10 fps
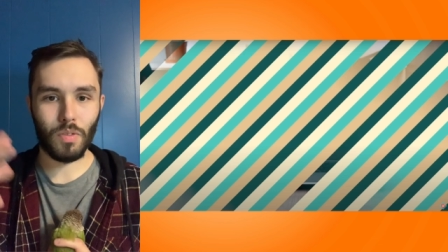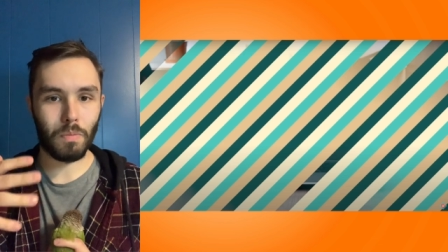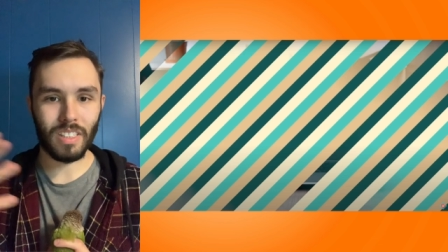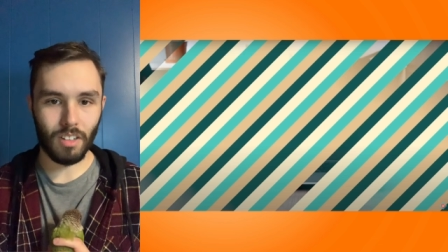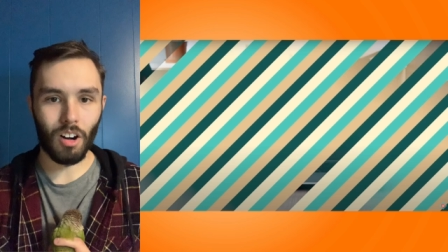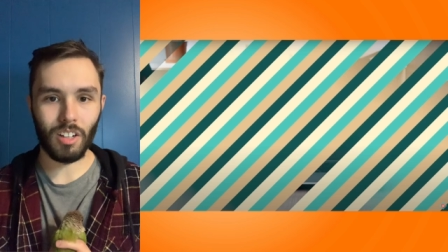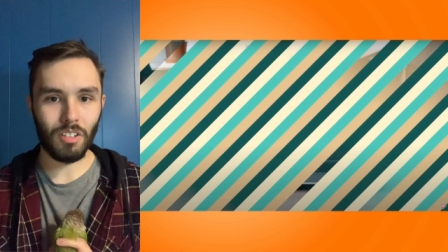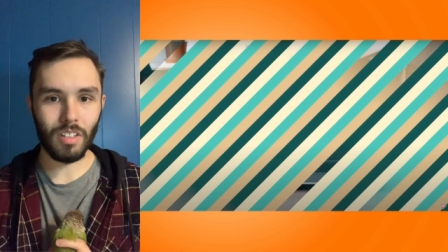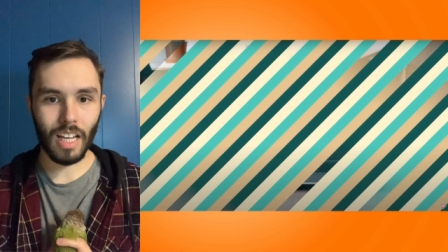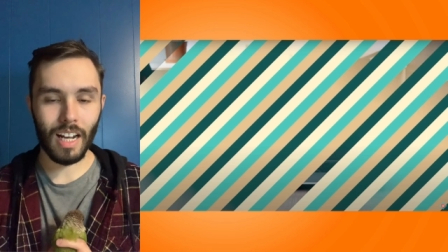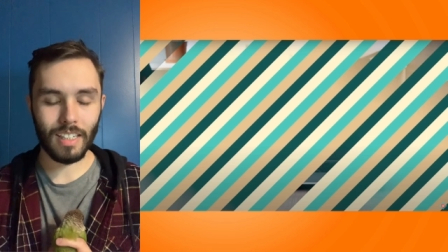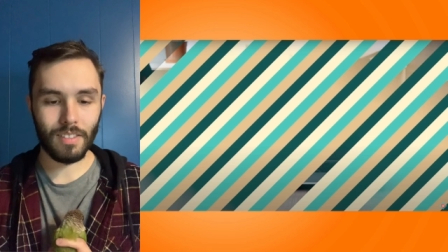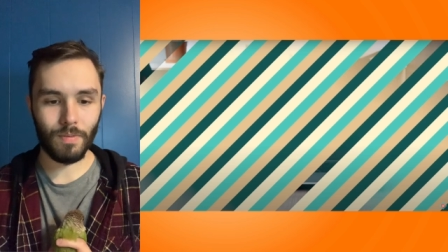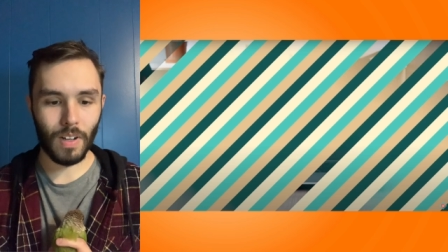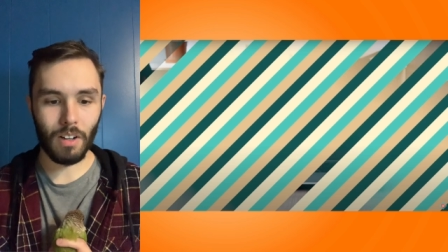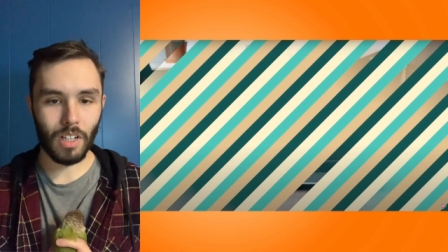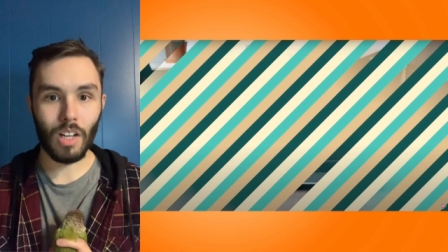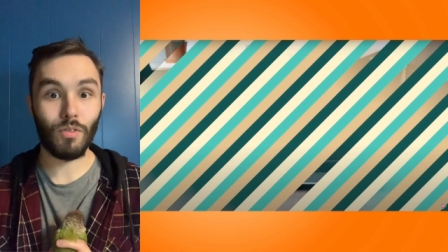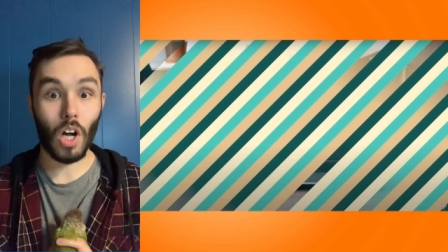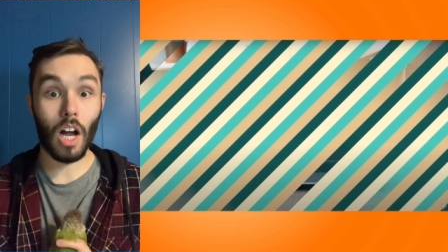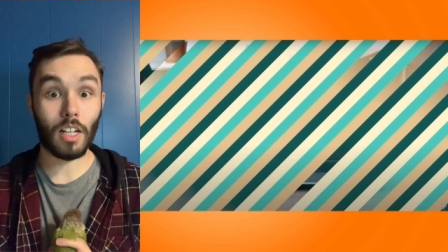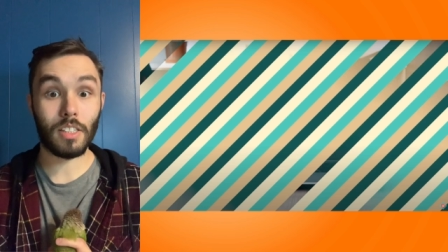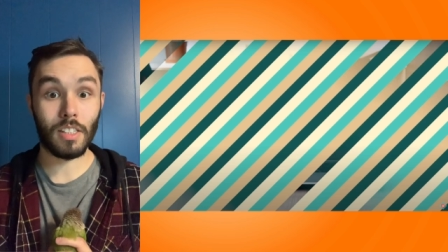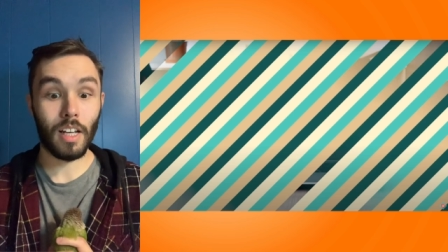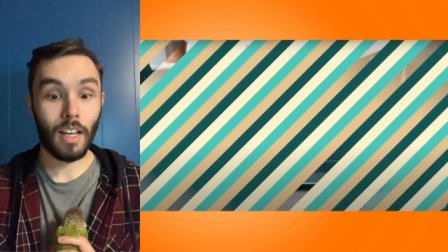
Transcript: from this article that I found on Vox.